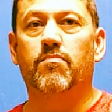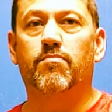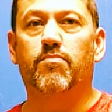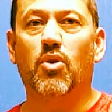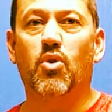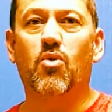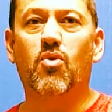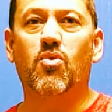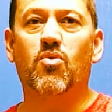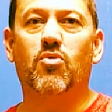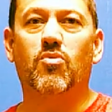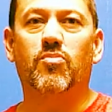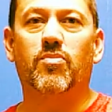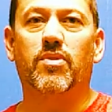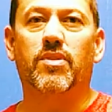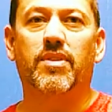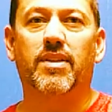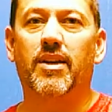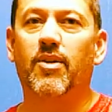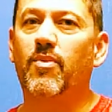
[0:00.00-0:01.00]

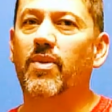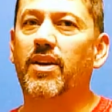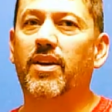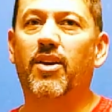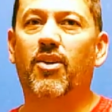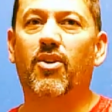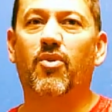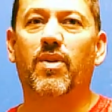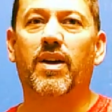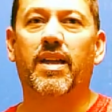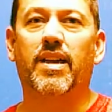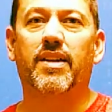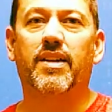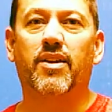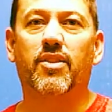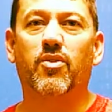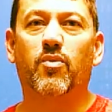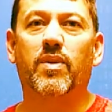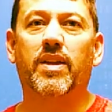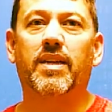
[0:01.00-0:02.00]
Boom! There we go. We had
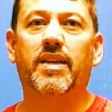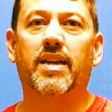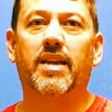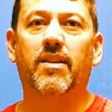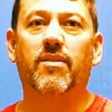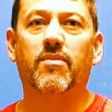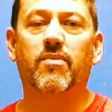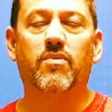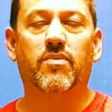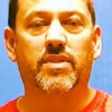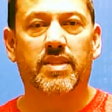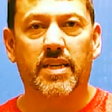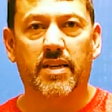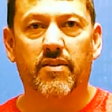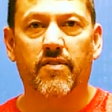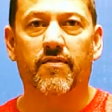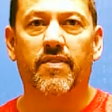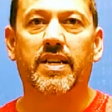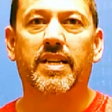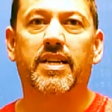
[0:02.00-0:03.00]
another weekend. Did
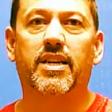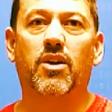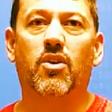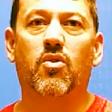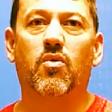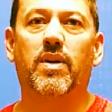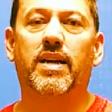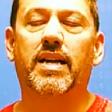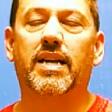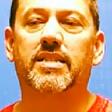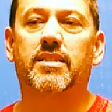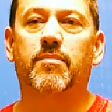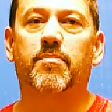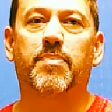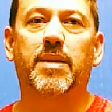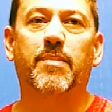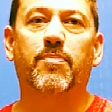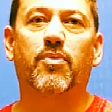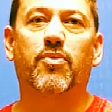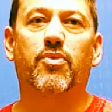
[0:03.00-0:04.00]
a video. We got some
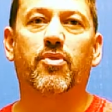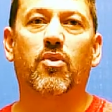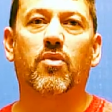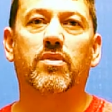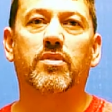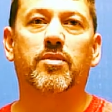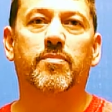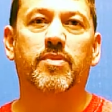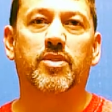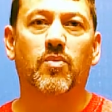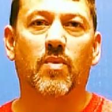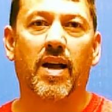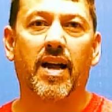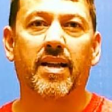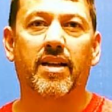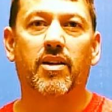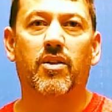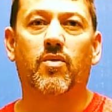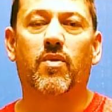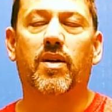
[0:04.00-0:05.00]
people throwing some
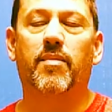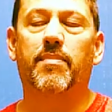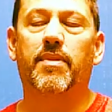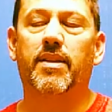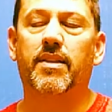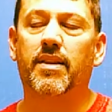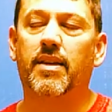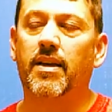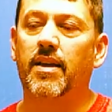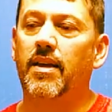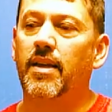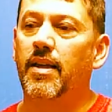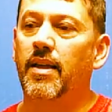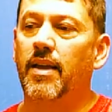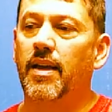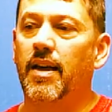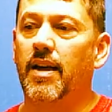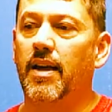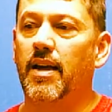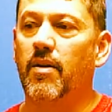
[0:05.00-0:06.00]
swag equipment.
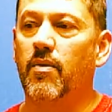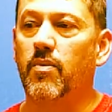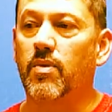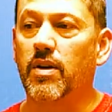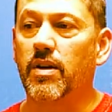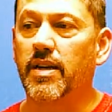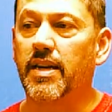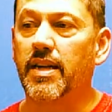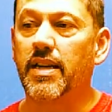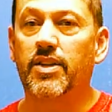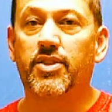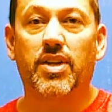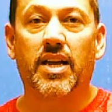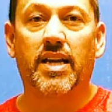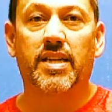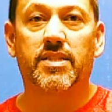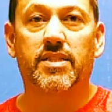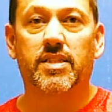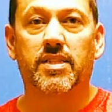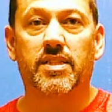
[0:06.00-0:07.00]
We're going to get a
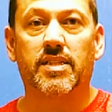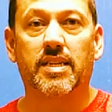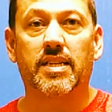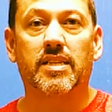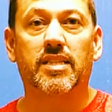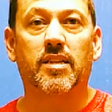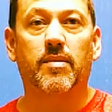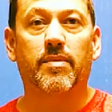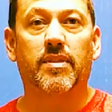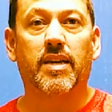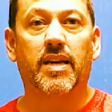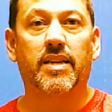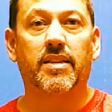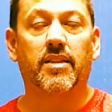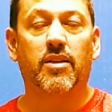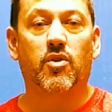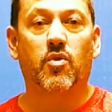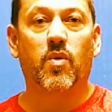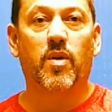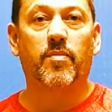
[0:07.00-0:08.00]
chance to see some of
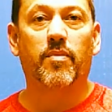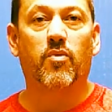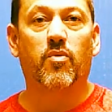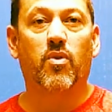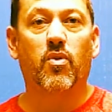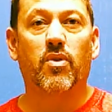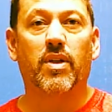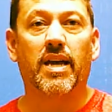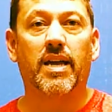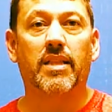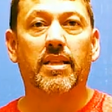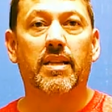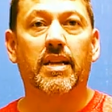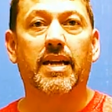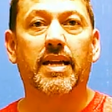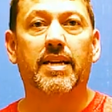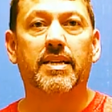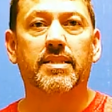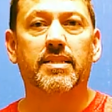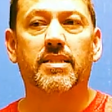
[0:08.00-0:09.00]
that equipment roll down the
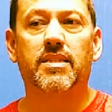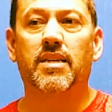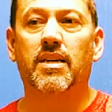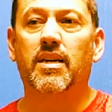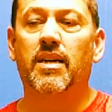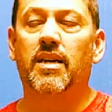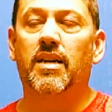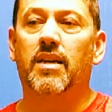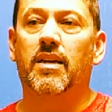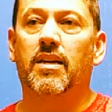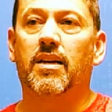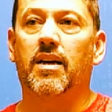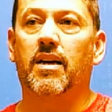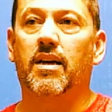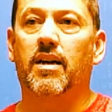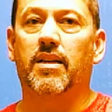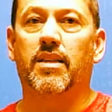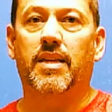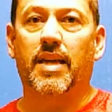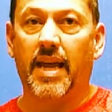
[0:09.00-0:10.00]
lanes. The
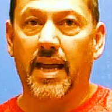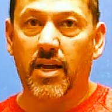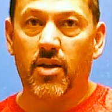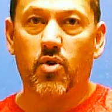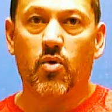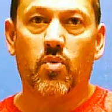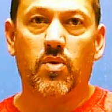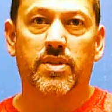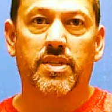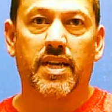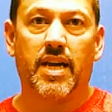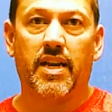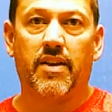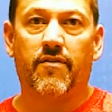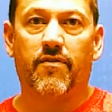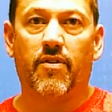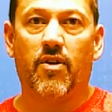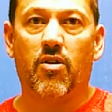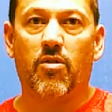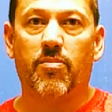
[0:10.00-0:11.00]
angle was kind
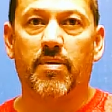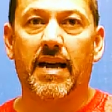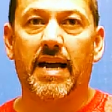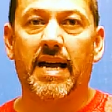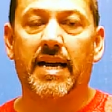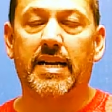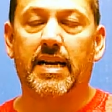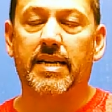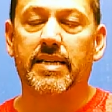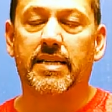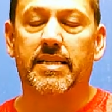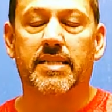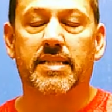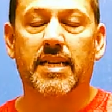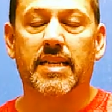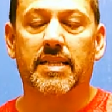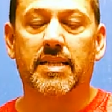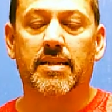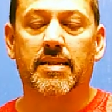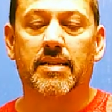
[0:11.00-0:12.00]
of far back. I just
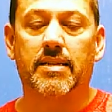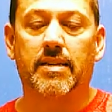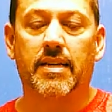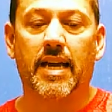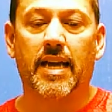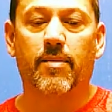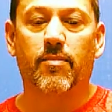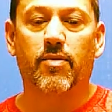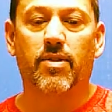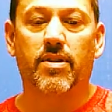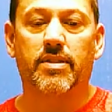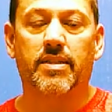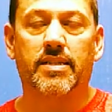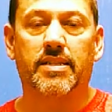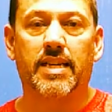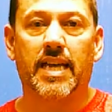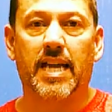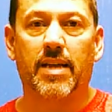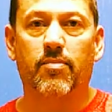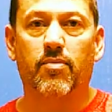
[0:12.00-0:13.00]
set the camera at the
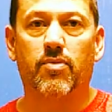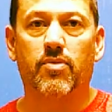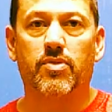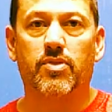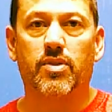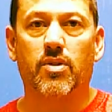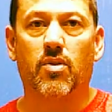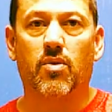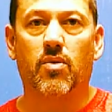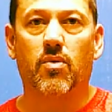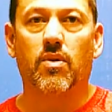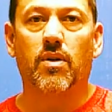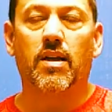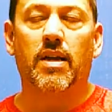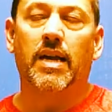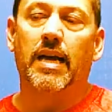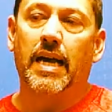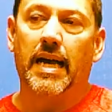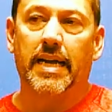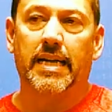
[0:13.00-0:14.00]
table, so
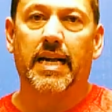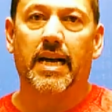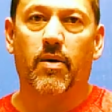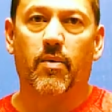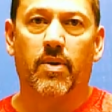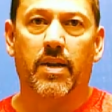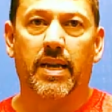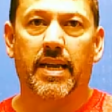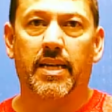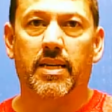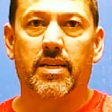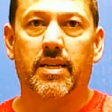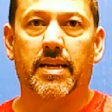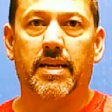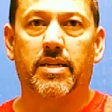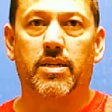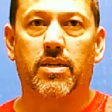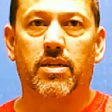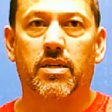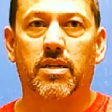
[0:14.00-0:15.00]
I got what angle I
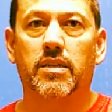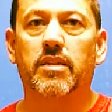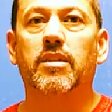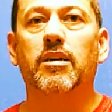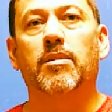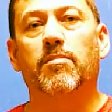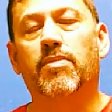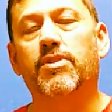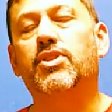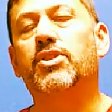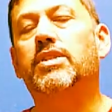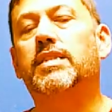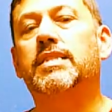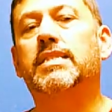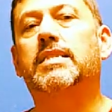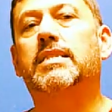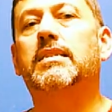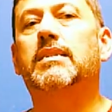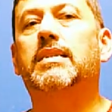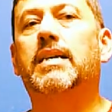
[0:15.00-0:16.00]
could. But you can
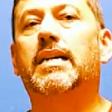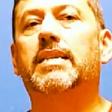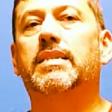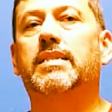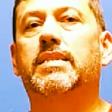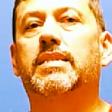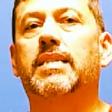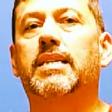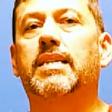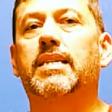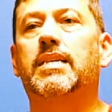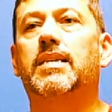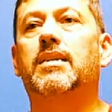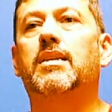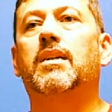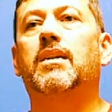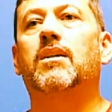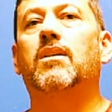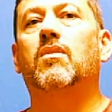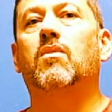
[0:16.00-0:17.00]
still kind of
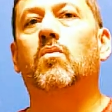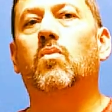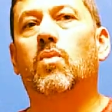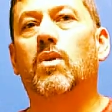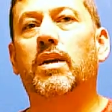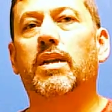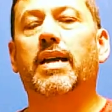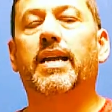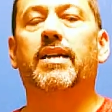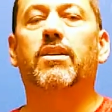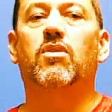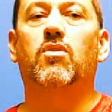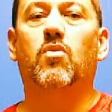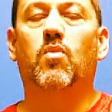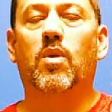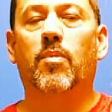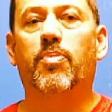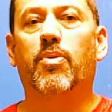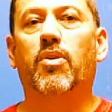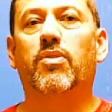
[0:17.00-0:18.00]
see what angle,
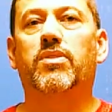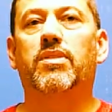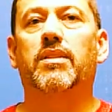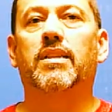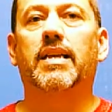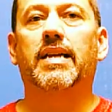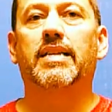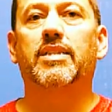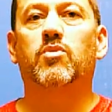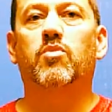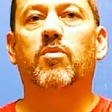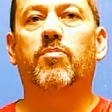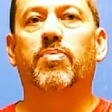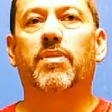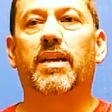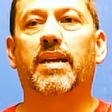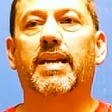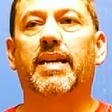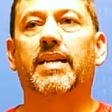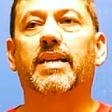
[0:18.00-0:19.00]
what part of the lanes we're
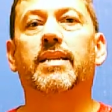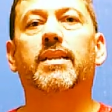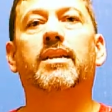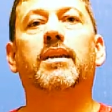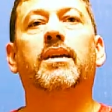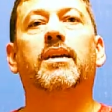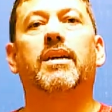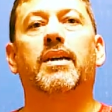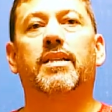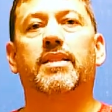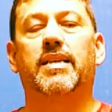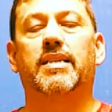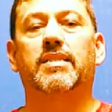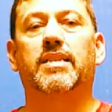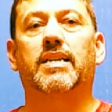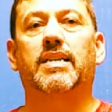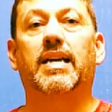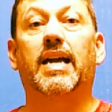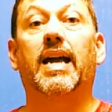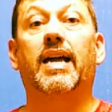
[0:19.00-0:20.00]
playing, and things
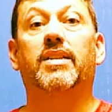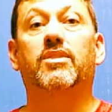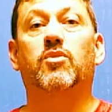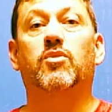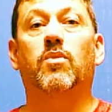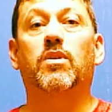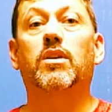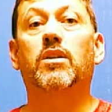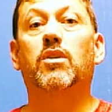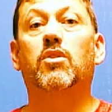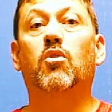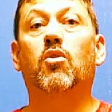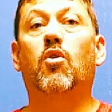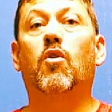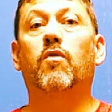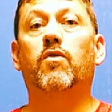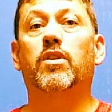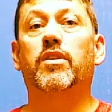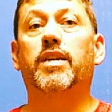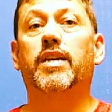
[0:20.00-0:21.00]
like that. So we're going to
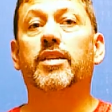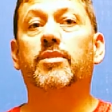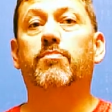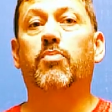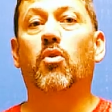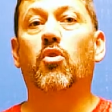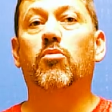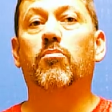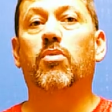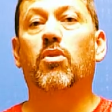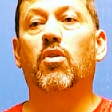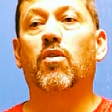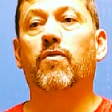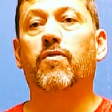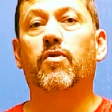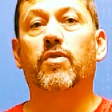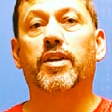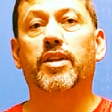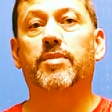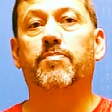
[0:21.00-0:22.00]
go over each bowling ball
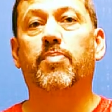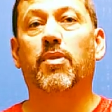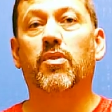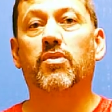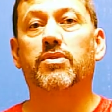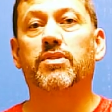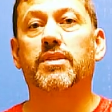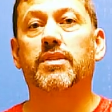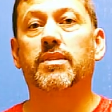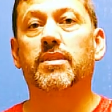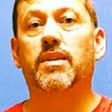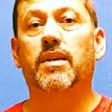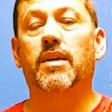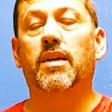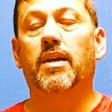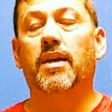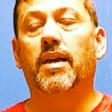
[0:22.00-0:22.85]
for each person.